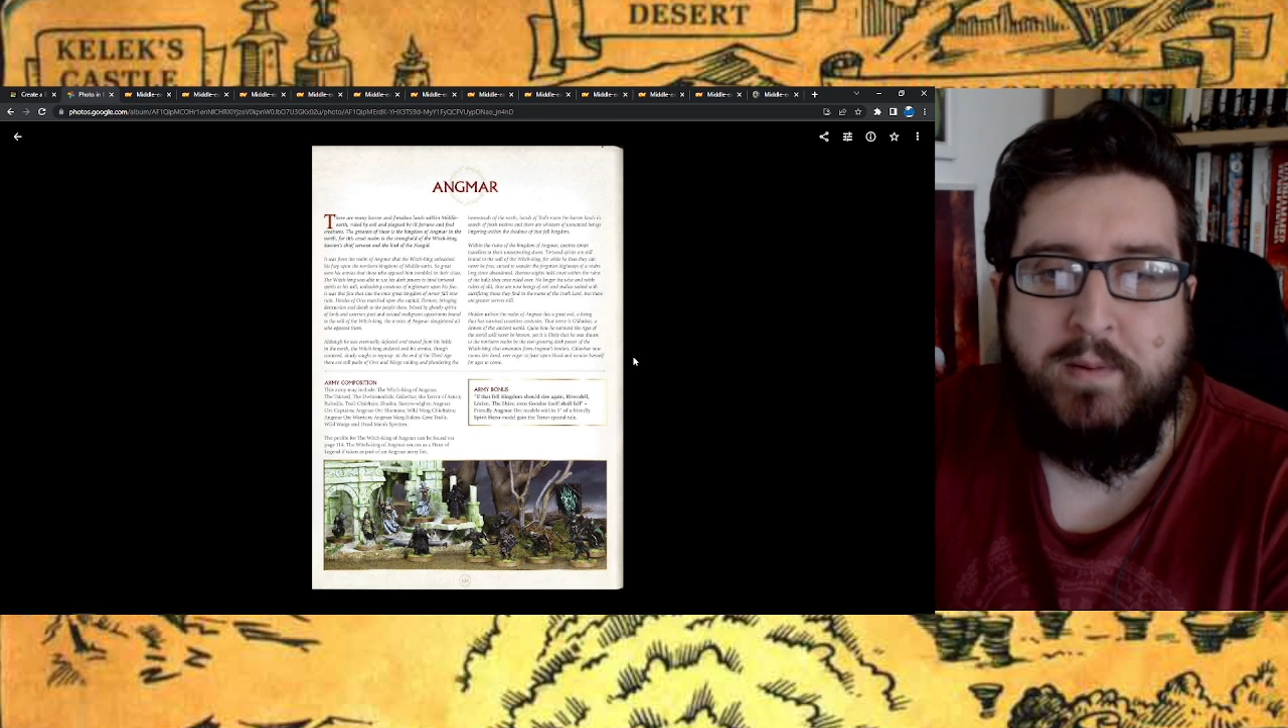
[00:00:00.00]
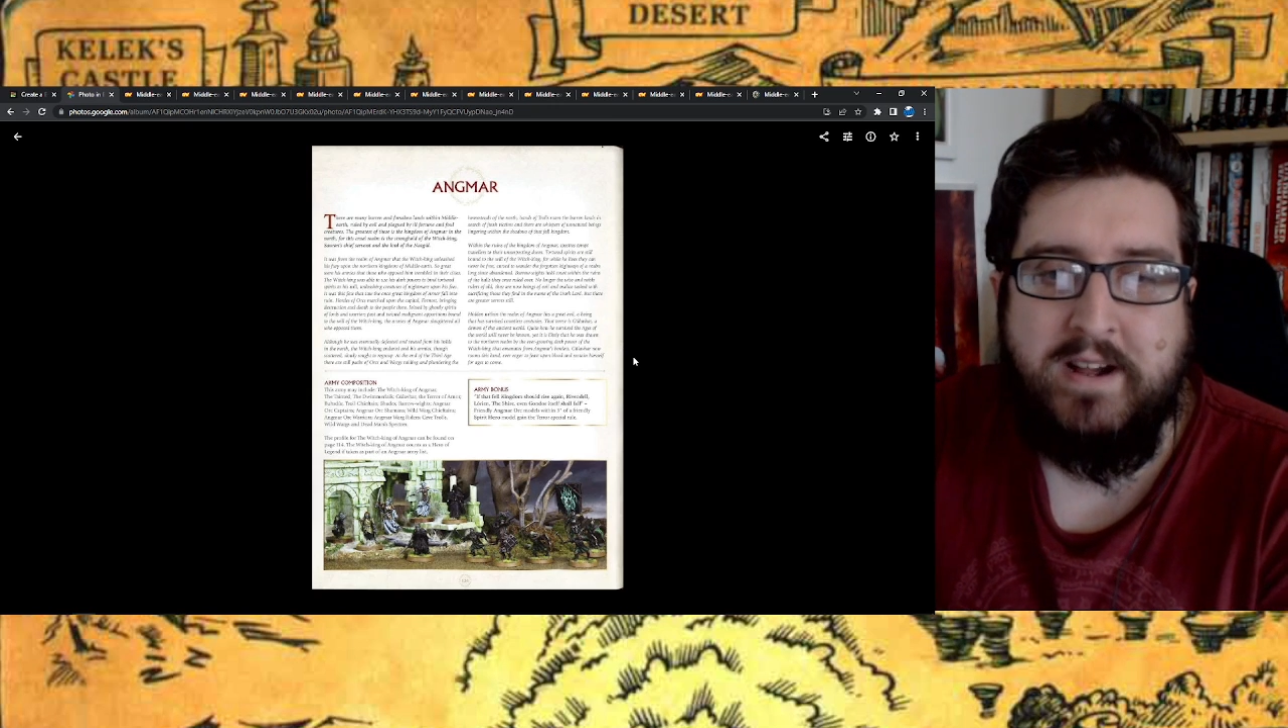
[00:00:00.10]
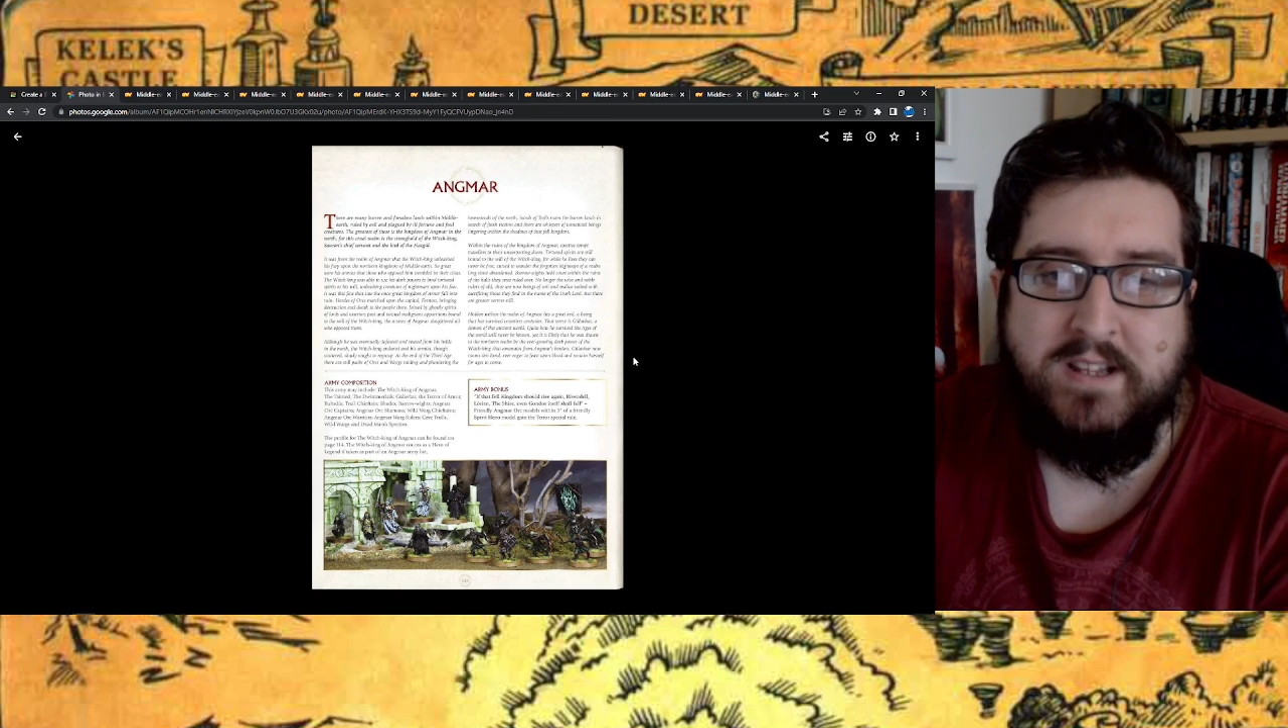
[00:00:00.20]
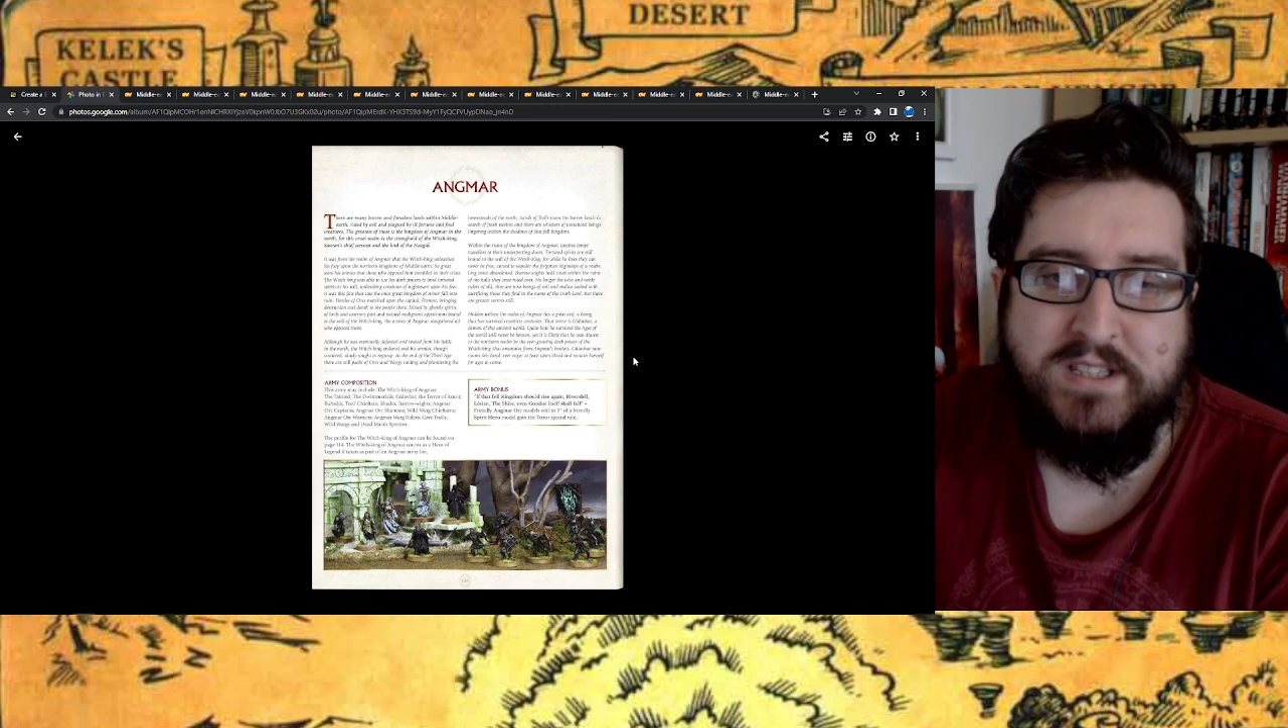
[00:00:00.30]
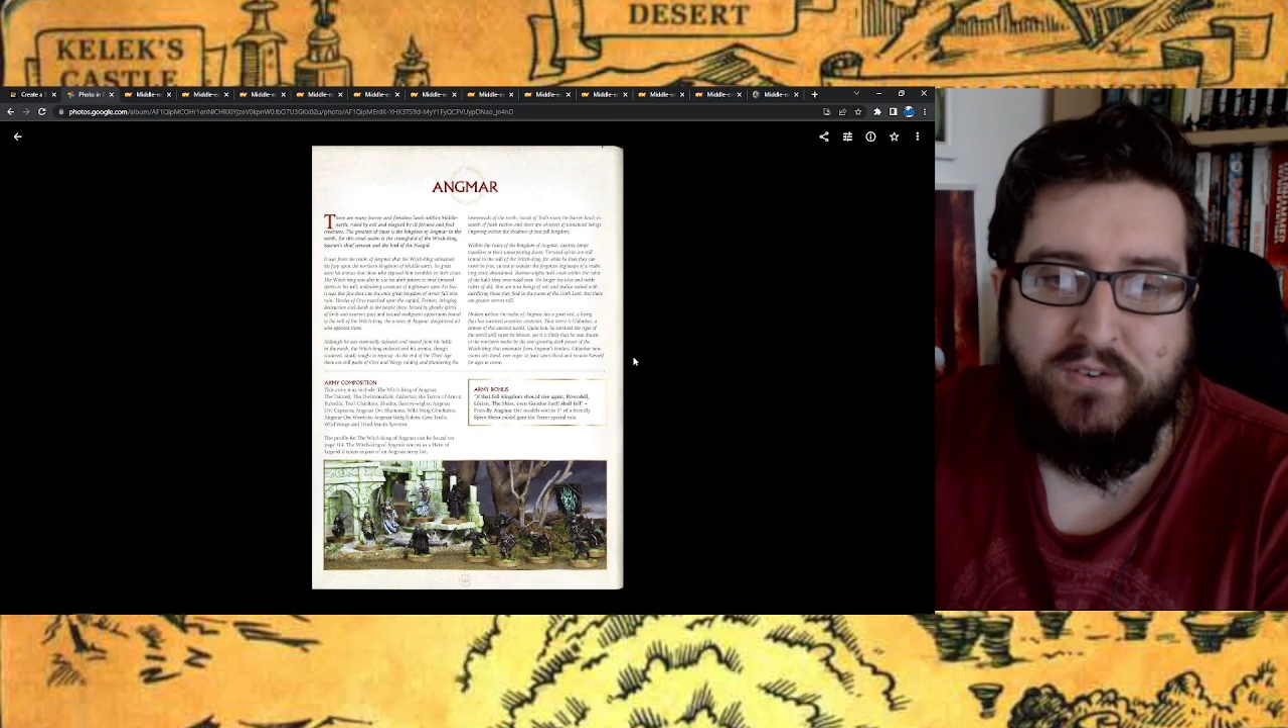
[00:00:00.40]

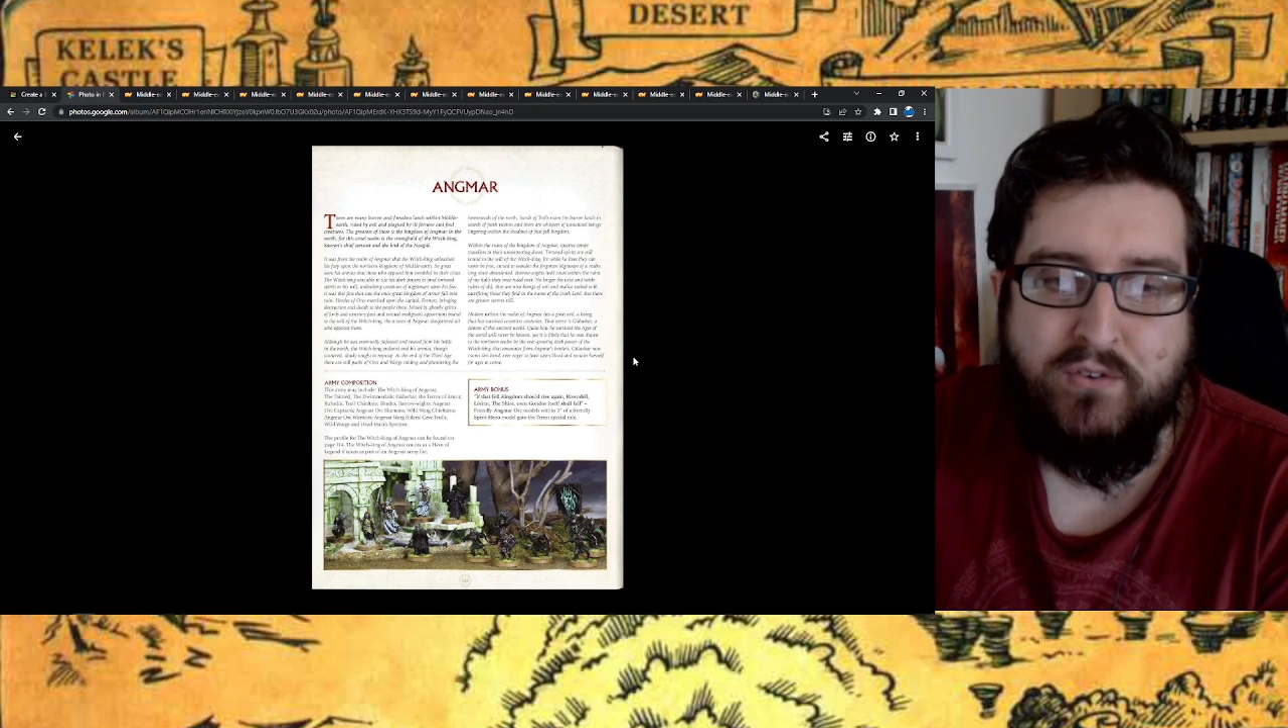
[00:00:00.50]
about them as a